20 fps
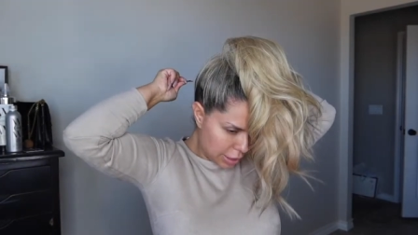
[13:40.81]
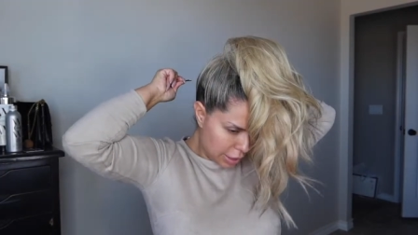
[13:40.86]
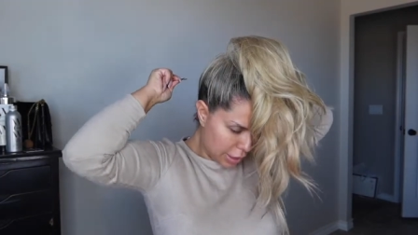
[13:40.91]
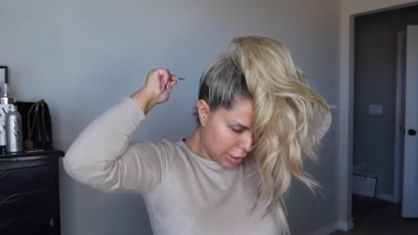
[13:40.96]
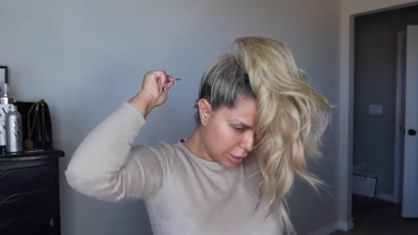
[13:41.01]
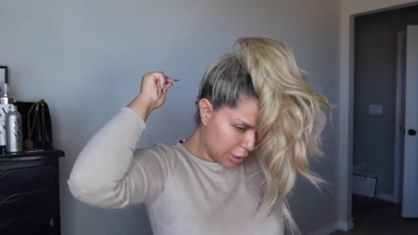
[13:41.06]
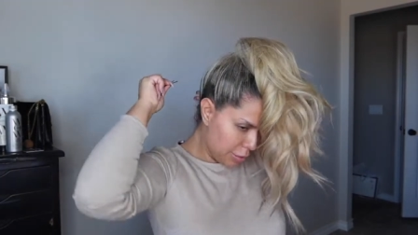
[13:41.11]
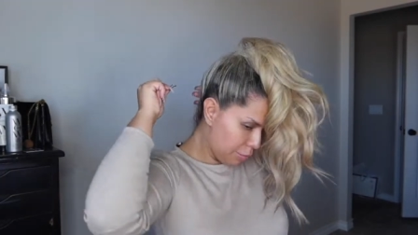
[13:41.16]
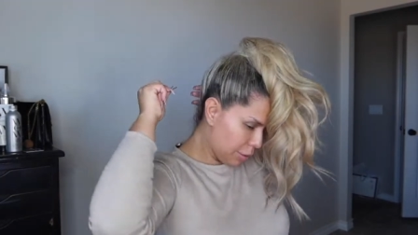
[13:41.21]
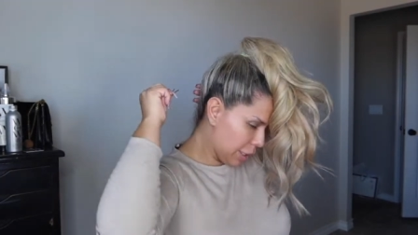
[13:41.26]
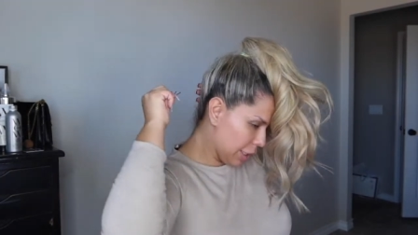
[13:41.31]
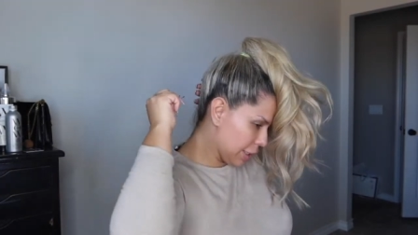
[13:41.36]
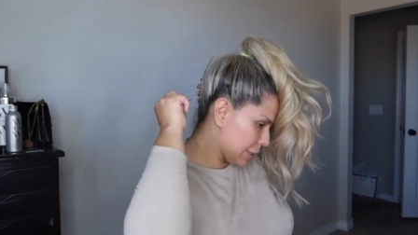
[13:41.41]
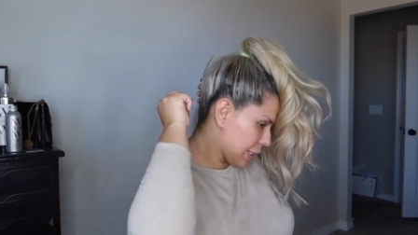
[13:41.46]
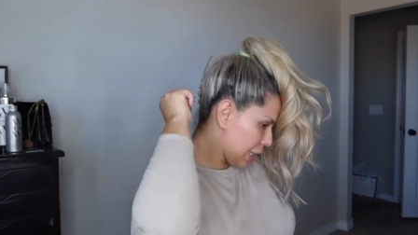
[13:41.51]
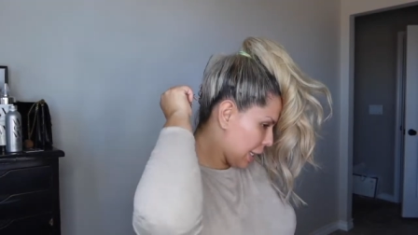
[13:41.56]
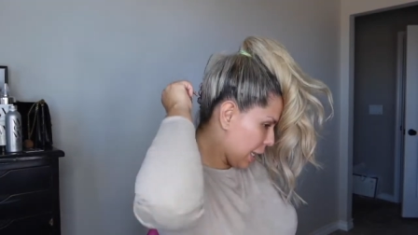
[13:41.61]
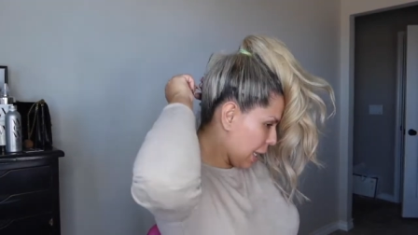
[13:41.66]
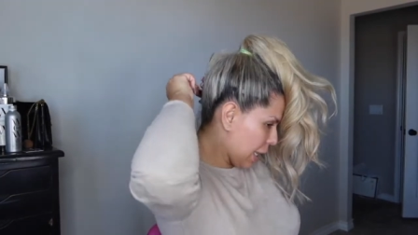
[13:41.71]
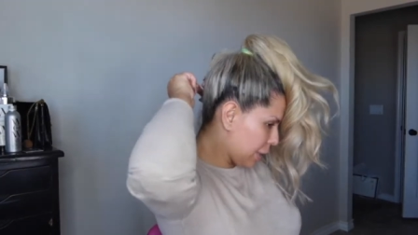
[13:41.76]
And then because
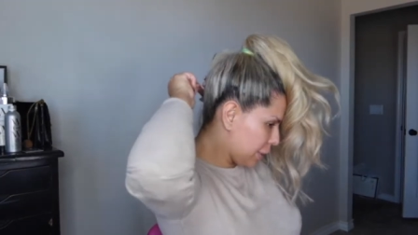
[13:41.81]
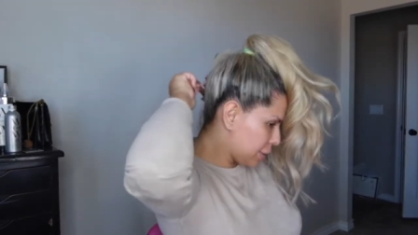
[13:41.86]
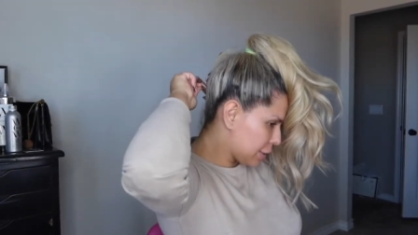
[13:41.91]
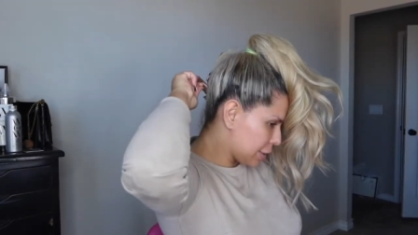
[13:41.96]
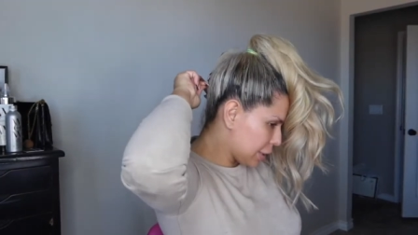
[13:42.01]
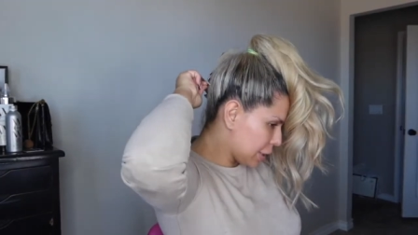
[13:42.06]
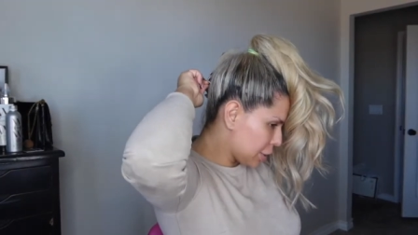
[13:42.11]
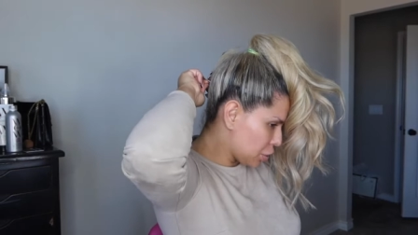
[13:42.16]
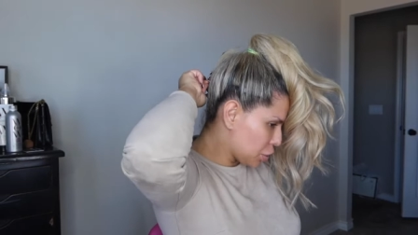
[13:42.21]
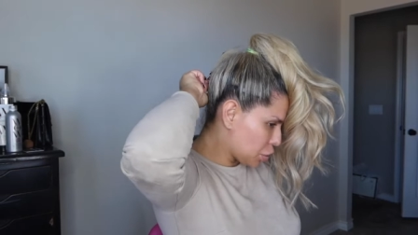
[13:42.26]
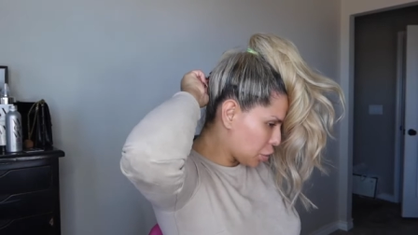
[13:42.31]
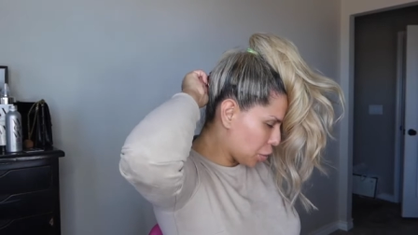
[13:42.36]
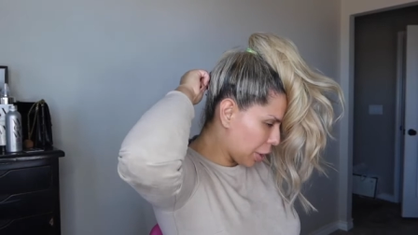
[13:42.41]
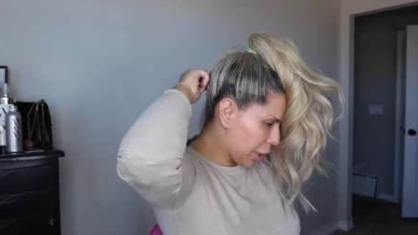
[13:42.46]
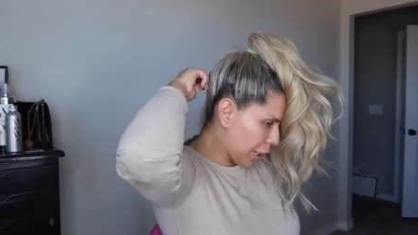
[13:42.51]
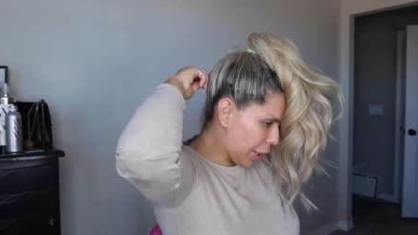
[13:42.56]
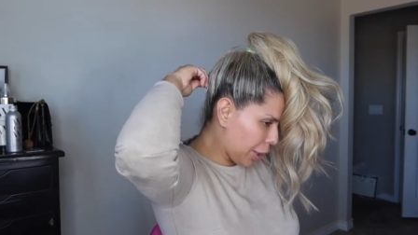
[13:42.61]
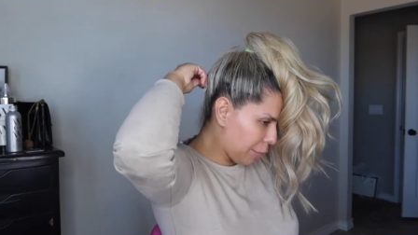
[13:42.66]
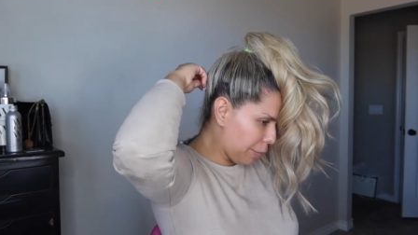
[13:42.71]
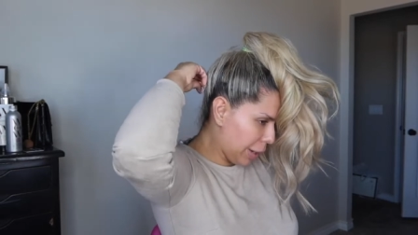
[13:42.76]
I have such
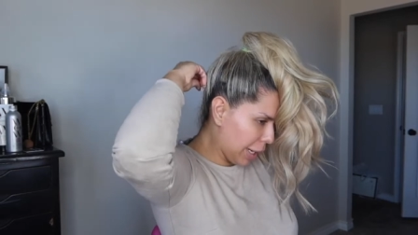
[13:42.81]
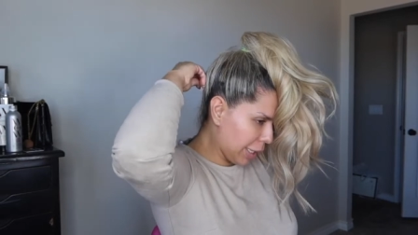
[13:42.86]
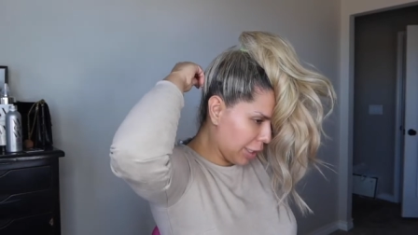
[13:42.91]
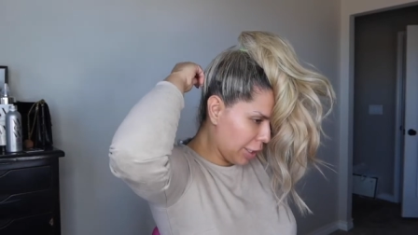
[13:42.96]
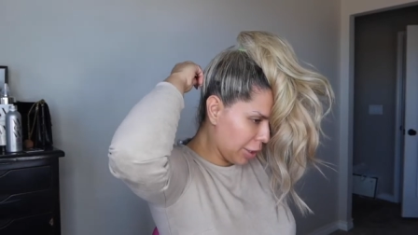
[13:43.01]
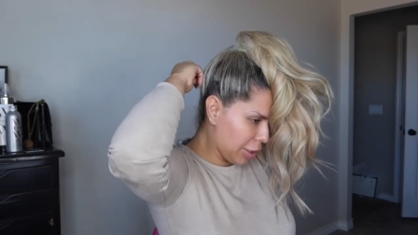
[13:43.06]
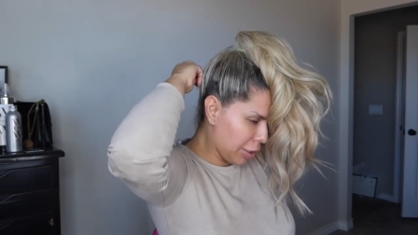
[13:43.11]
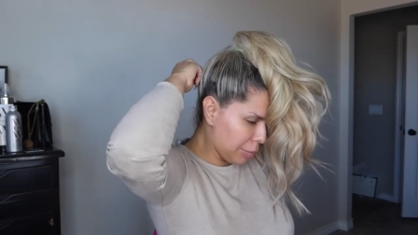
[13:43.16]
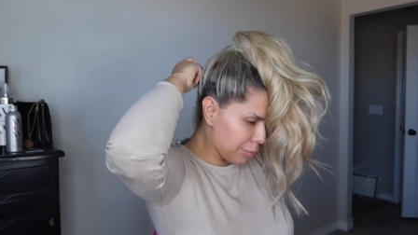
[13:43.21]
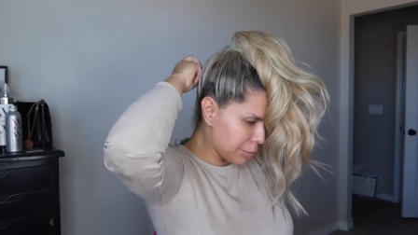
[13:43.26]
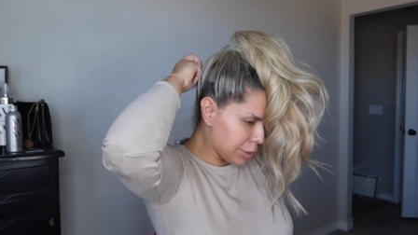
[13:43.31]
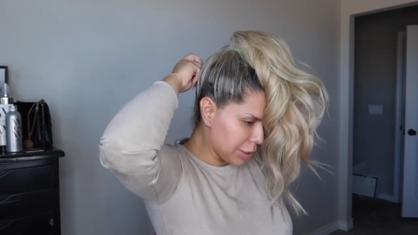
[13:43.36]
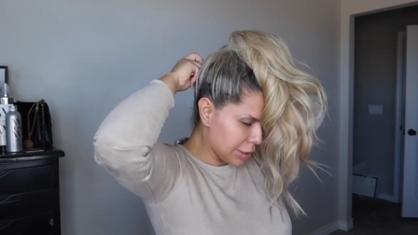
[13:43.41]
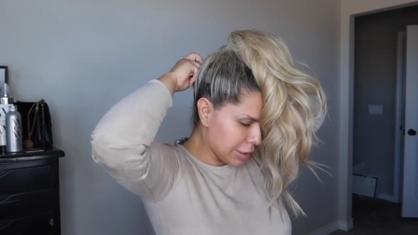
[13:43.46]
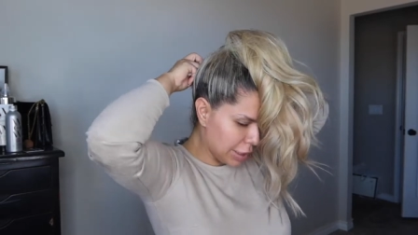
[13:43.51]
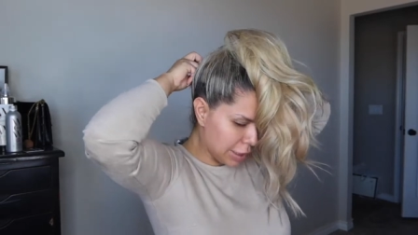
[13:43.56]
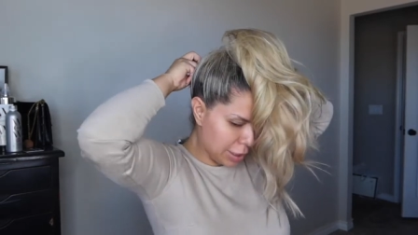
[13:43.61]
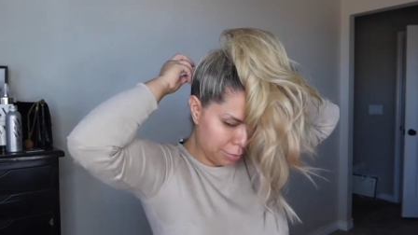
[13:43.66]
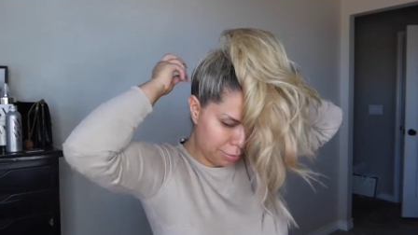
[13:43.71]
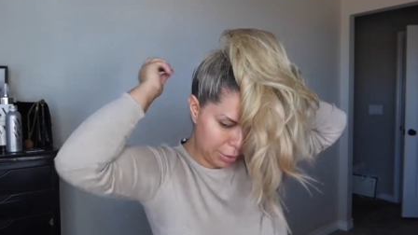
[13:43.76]
short hair back here, I'm just
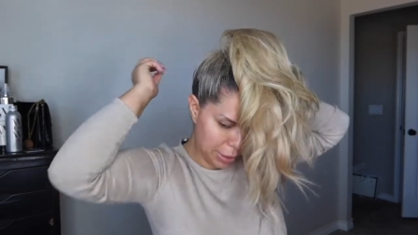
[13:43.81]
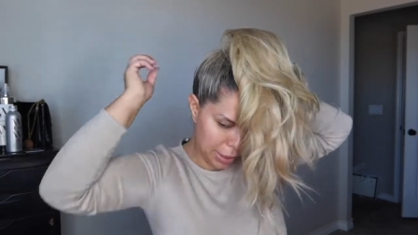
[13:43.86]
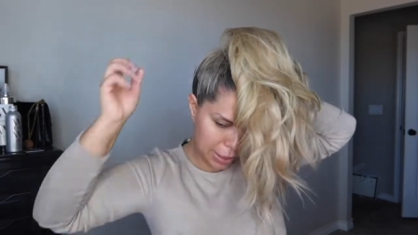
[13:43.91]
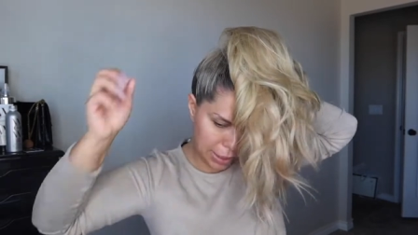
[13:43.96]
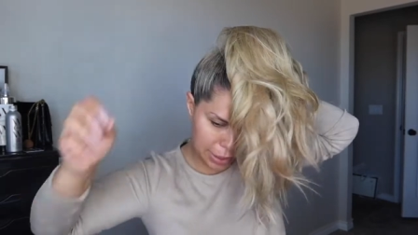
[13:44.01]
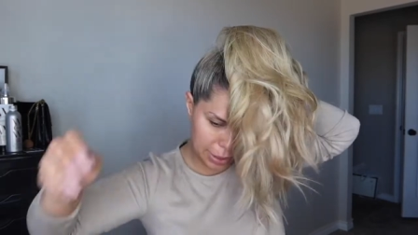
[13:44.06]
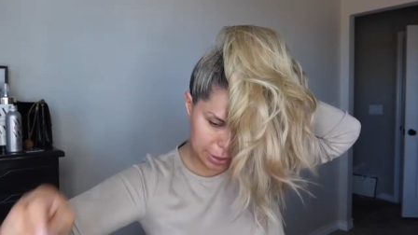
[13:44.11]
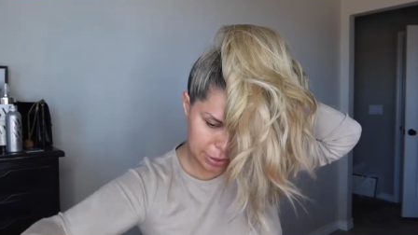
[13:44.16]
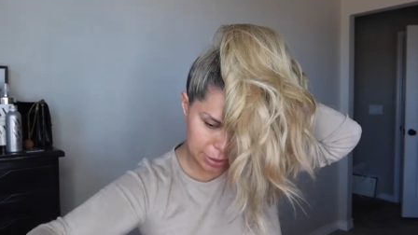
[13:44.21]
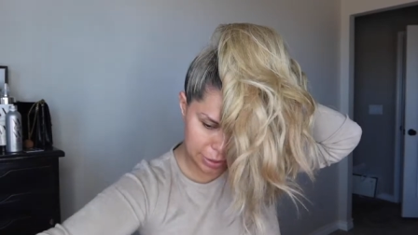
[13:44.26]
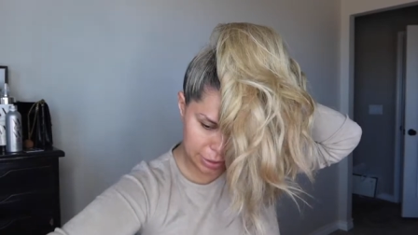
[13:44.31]
gonna pin it.